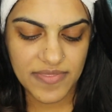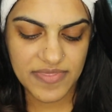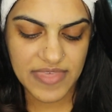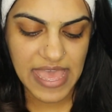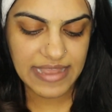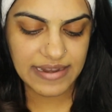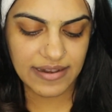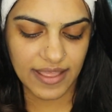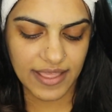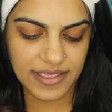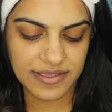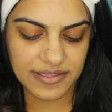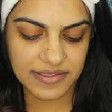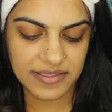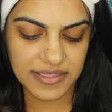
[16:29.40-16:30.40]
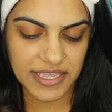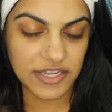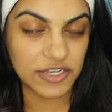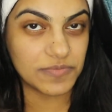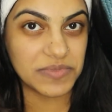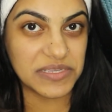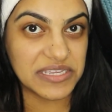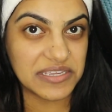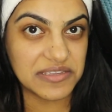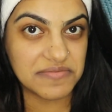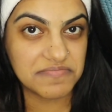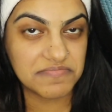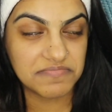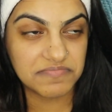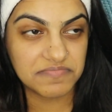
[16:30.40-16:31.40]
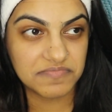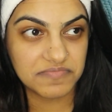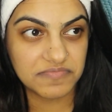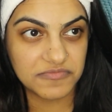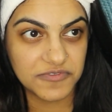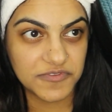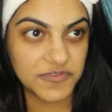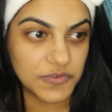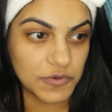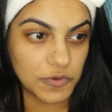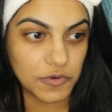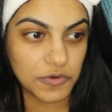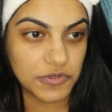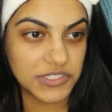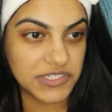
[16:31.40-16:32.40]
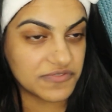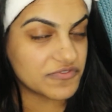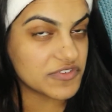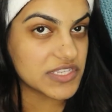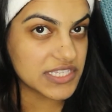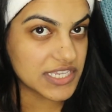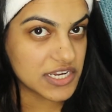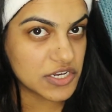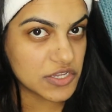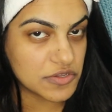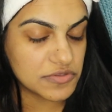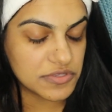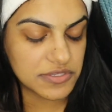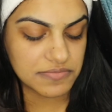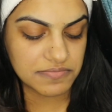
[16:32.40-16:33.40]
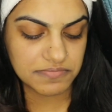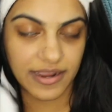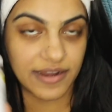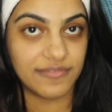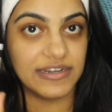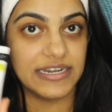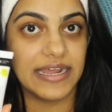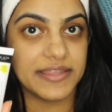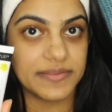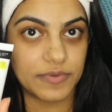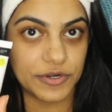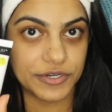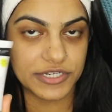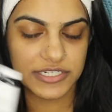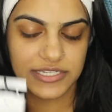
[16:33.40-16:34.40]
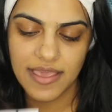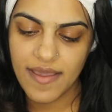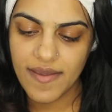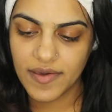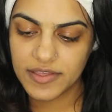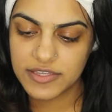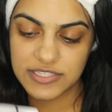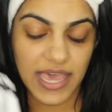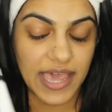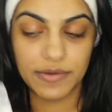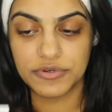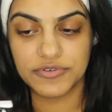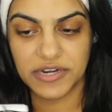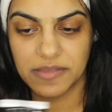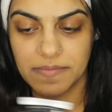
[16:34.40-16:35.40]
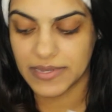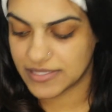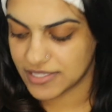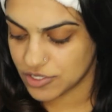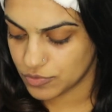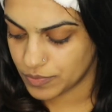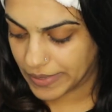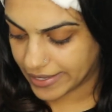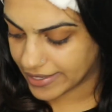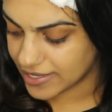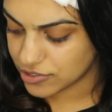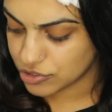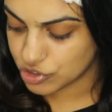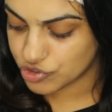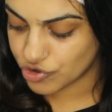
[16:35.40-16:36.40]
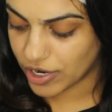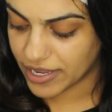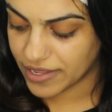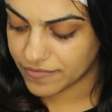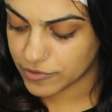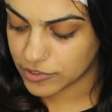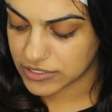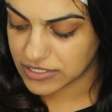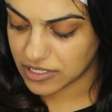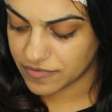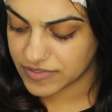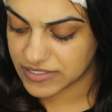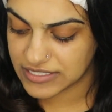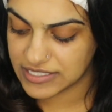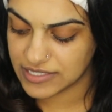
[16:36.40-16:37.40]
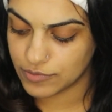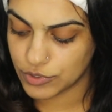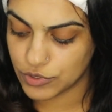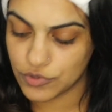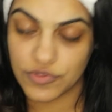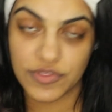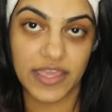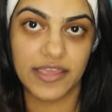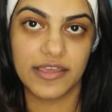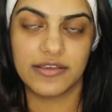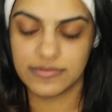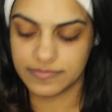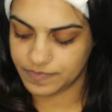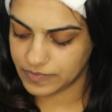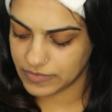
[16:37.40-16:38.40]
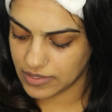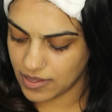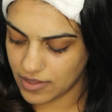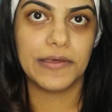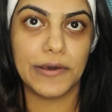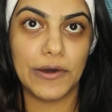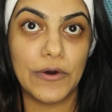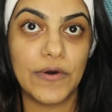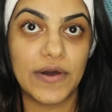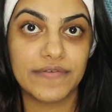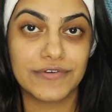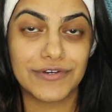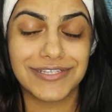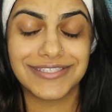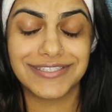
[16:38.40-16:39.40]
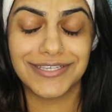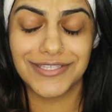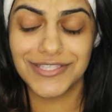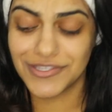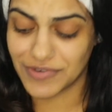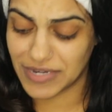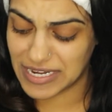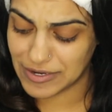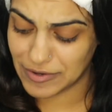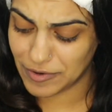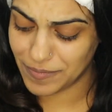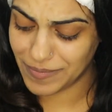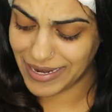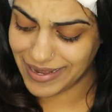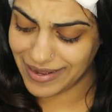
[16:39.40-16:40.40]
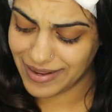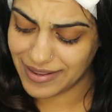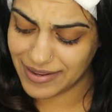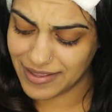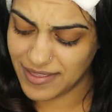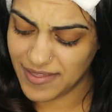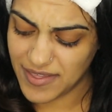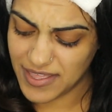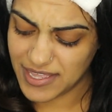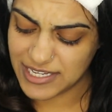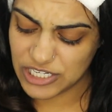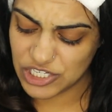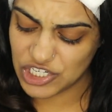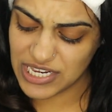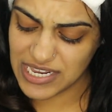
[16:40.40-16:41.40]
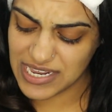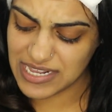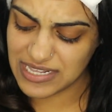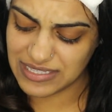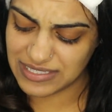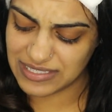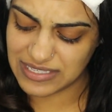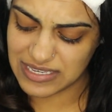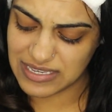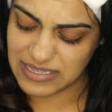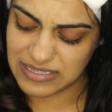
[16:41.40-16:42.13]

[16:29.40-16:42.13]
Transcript: then like it could be for different skin tones. I really like the product, so I would recommend that you buy it and you try it for yourself and see what you think. Oh, I've got sunscreen on my jeans.